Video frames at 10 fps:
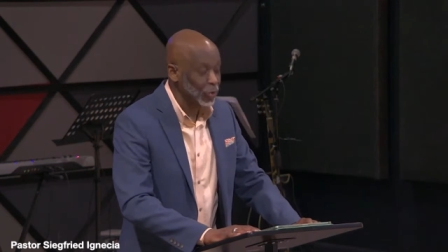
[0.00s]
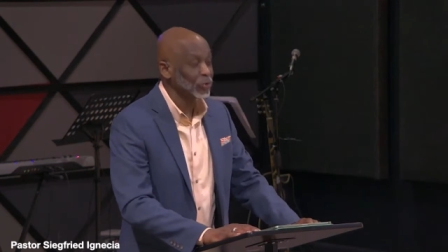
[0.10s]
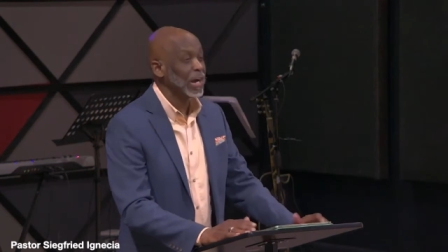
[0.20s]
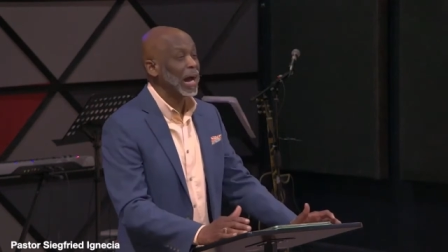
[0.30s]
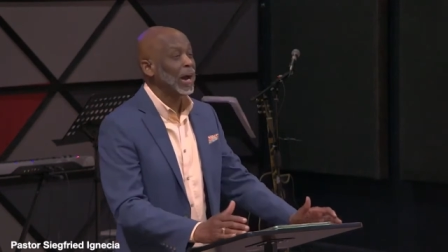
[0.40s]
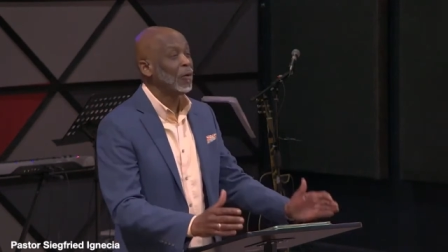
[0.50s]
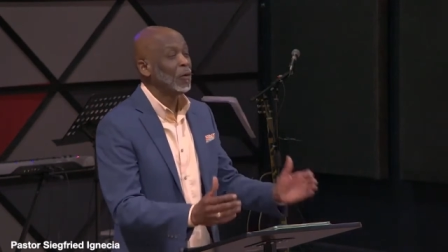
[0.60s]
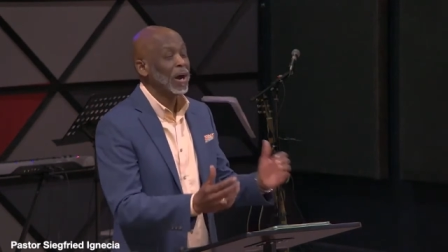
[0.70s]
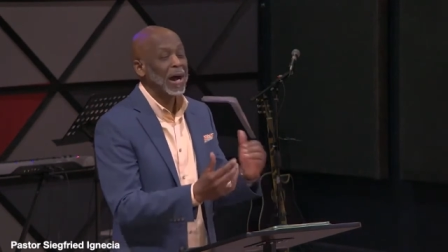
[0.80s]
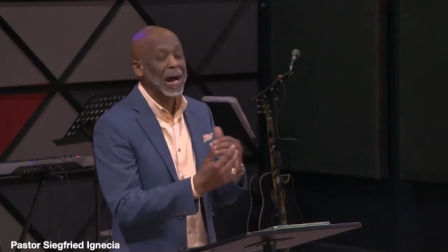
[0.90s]
so
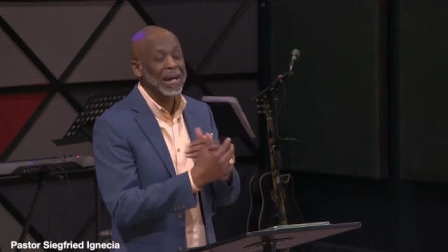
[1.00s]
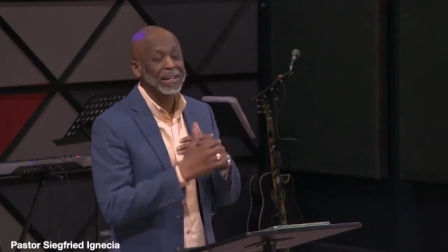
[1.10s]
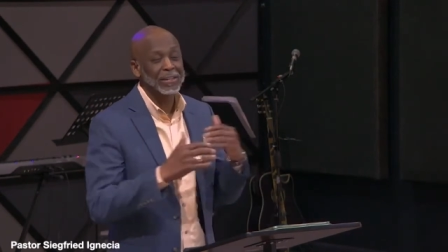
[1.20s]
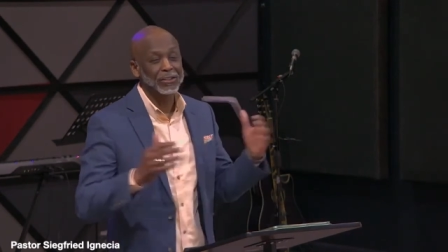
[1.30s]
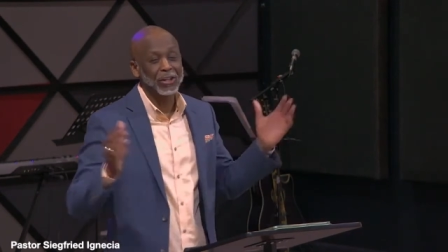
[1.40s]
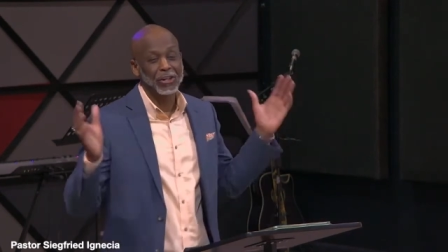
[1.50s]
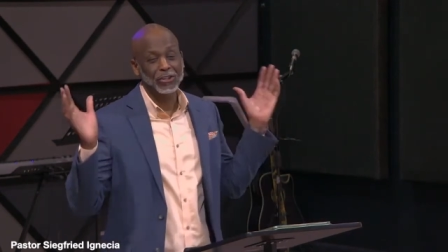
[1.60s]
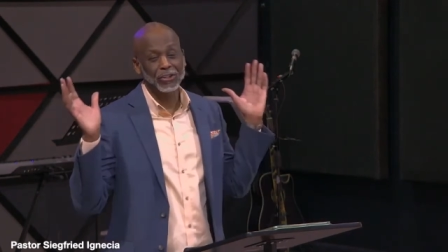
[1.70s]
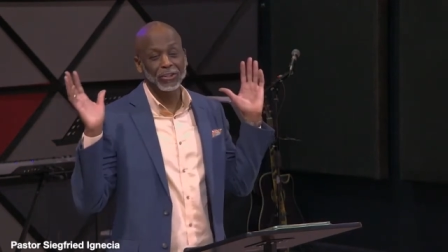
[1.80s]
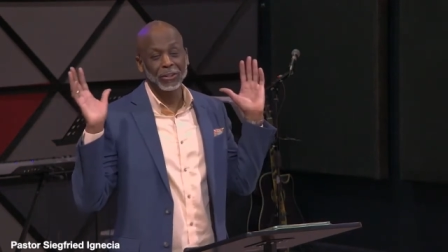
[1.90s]
now I can
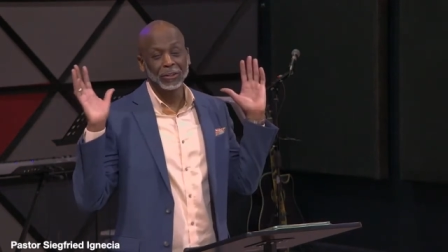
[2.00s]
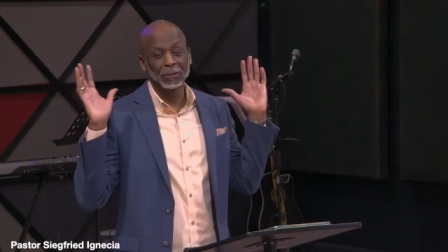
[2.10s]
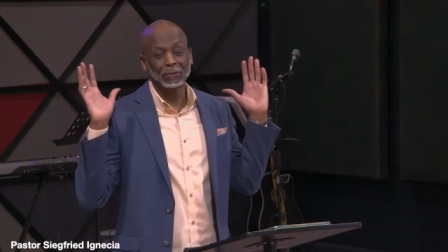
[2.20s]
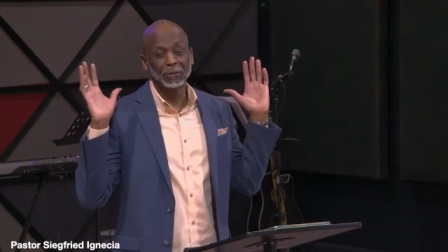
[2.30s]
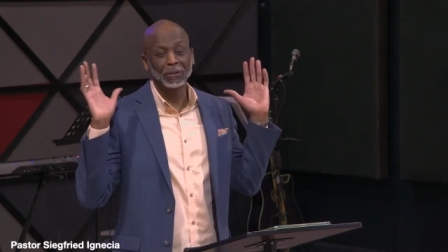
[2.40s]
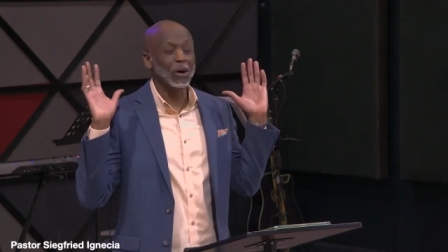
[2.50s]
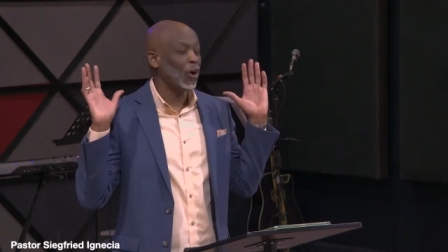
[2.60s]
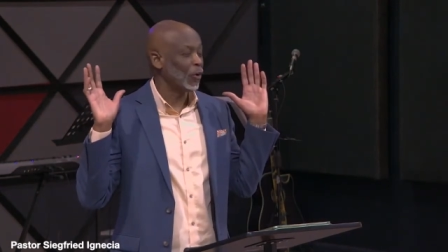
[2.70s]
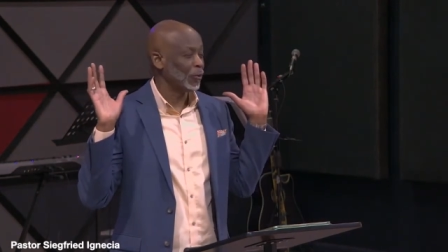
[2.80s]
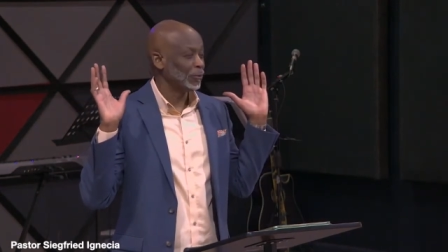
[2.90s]
just
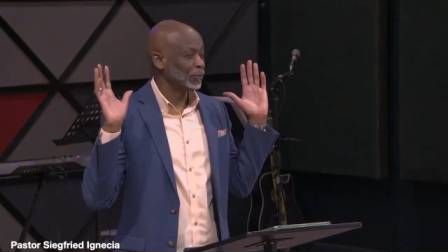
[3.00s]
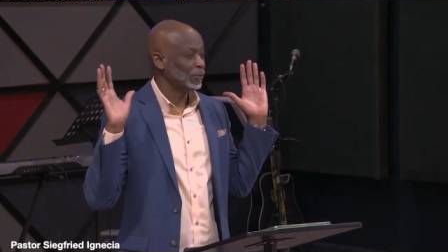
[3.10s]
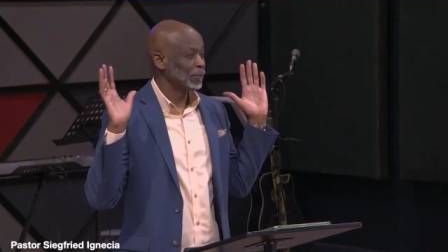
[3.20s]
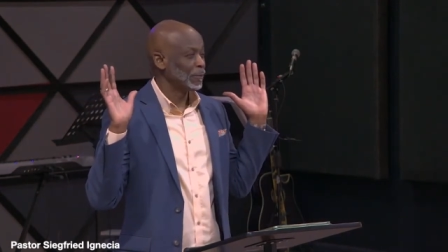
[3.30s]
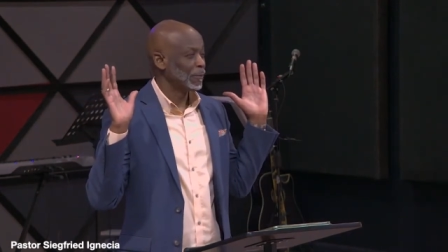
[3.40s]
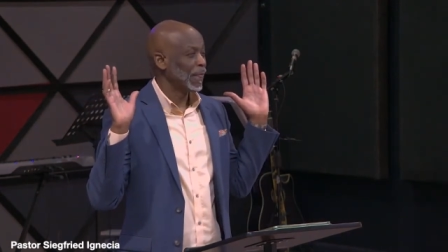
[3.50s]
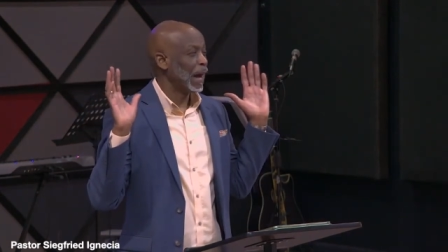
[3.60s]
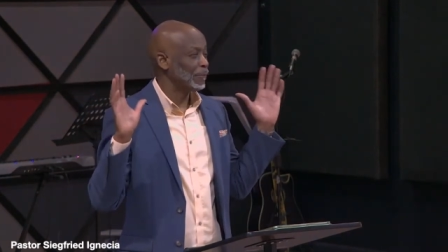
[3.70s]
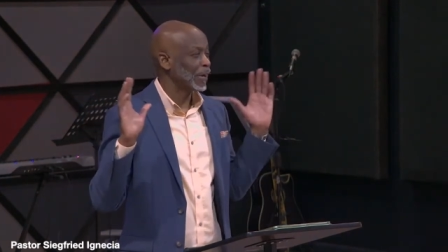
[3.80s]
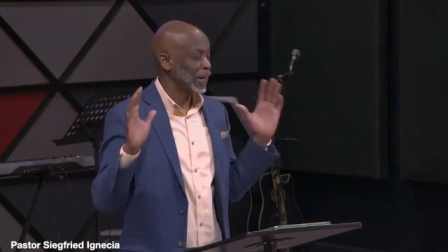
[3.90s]
go.
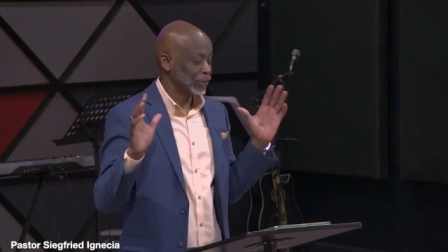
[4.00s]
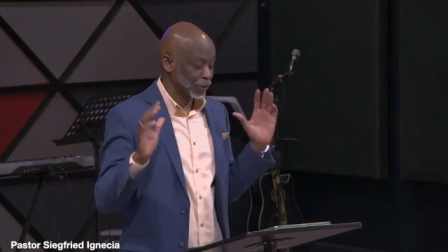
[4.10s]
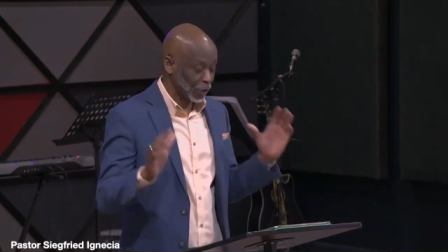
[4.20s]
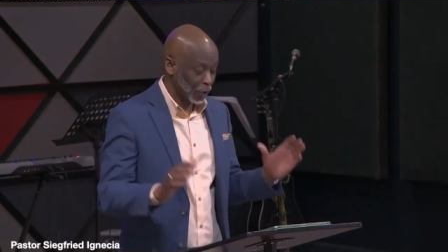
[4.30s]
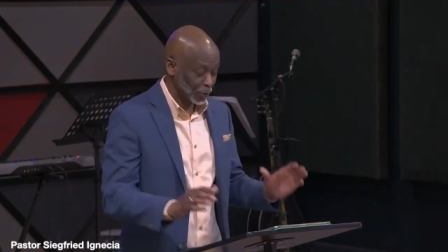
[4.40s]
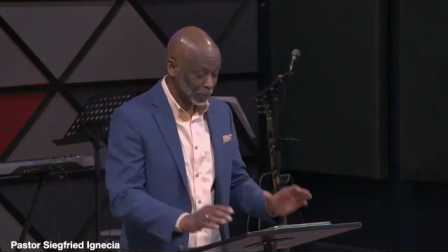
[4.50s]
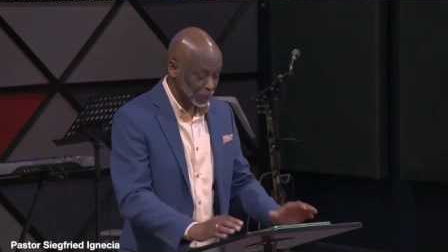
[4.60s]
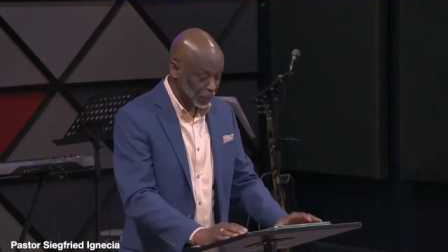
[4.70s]
I'm ready to go.